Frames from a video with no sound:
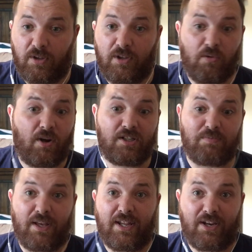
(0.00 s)
You want to
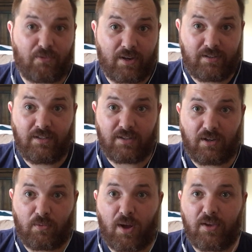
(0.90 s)
explain in great
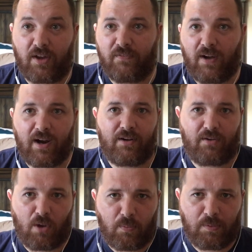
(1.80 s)
detail why you got fired.
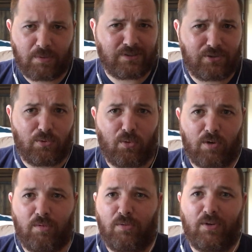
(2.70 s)
Hopefully it wasn't too
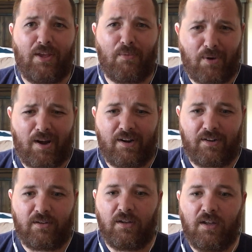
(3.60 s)
horrible where they won't hire
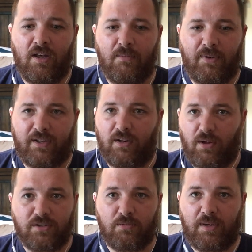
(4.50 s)
you. But it could
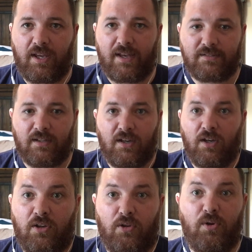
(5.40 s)
also be as,
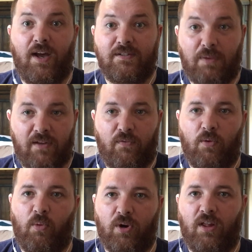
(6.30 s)
you guys pay
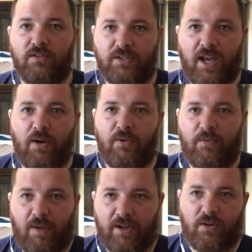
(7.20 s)
$4 more an hour
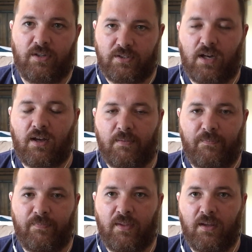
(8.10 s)
than my current job,
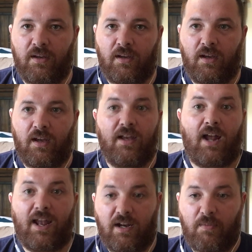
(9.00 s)
and
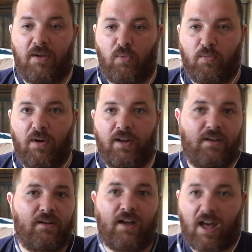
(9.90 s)
I need to make more
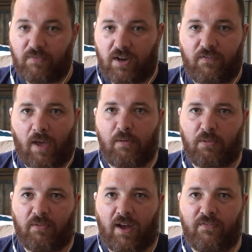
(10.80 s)
money. I've got a family to
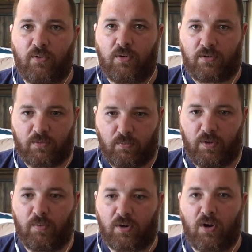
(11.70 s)
provide for.
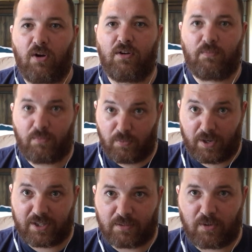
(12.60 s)
We work hard. We want
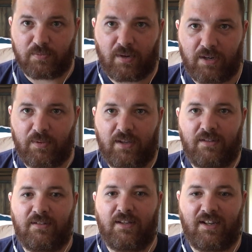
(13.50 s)
to get the most money we
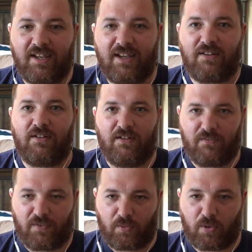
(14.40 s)
can get
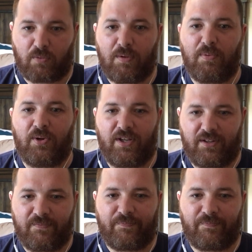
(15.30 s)
for the work we put in.